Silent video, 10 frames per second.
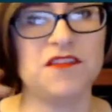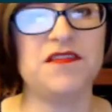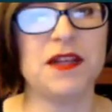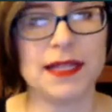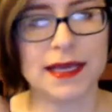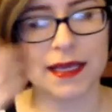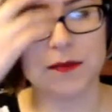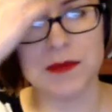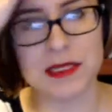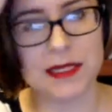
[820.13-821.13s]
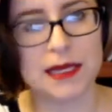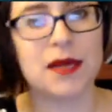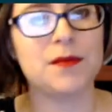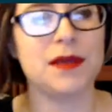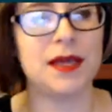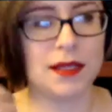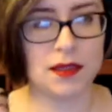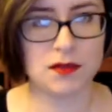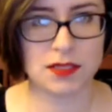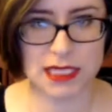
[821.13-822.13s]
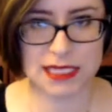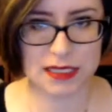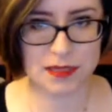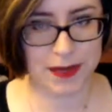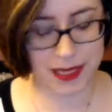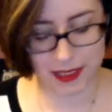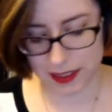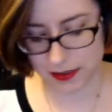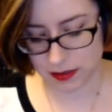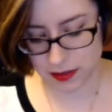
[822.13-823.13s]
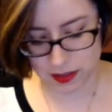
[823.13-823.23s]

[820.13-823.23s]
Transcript: filling and building up and getting those details back in.